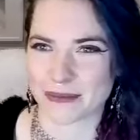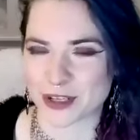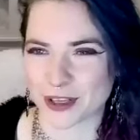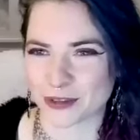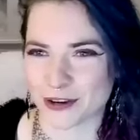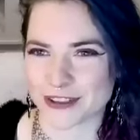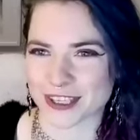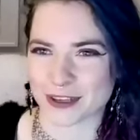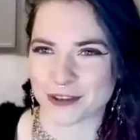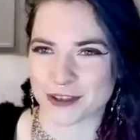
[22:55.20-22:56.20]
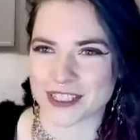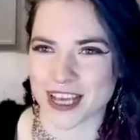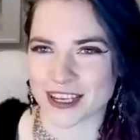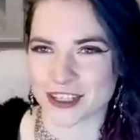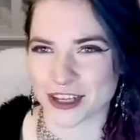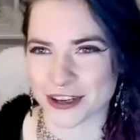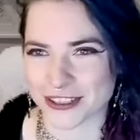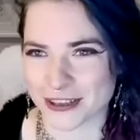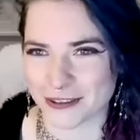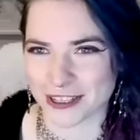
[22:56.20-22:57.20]
I'm sure he throws in a few dad
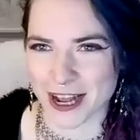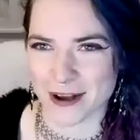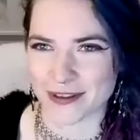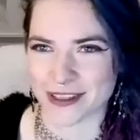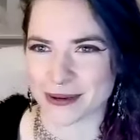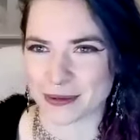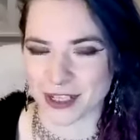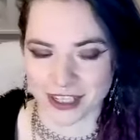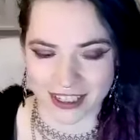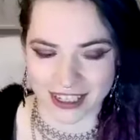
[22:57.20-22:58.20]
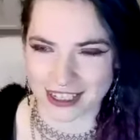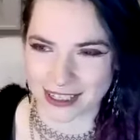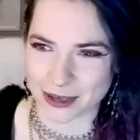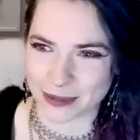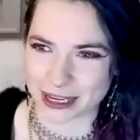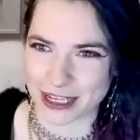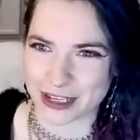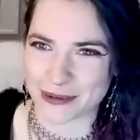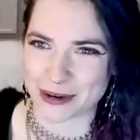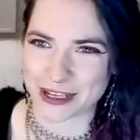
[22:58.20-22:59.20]
jokes every now and then when you need a little bit of
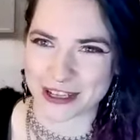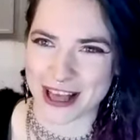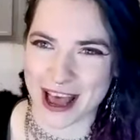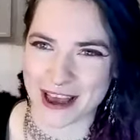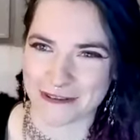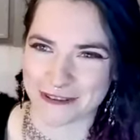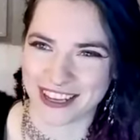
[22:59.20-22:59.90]
humor in your life.